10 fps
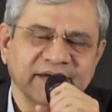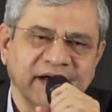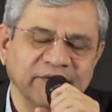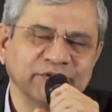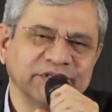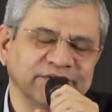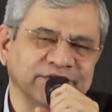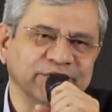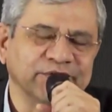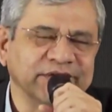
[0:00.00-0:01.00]
I was just
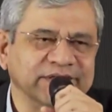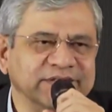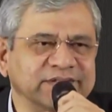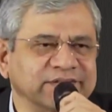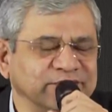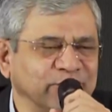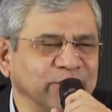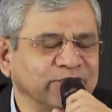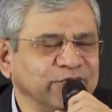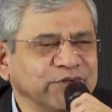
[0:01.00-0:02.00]
curious,
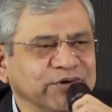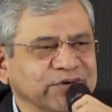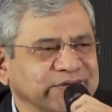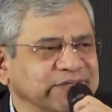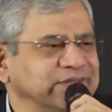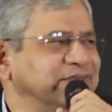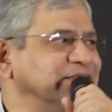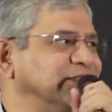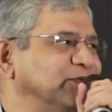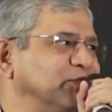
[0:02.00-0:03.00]
what would your
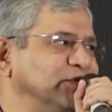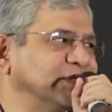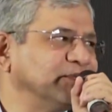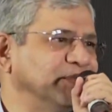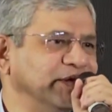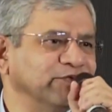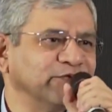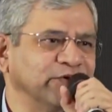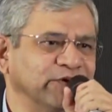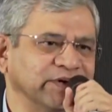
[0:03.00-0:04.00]
research project mean
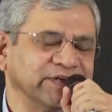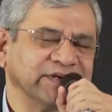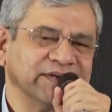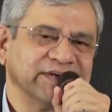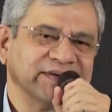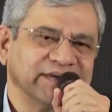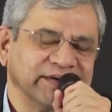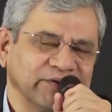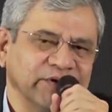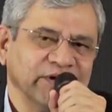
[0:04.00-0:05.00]
for
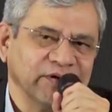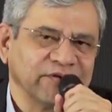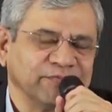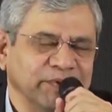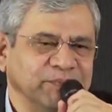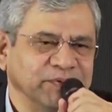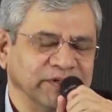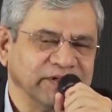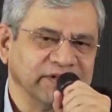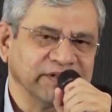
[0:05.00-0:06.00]
quite a lot of people?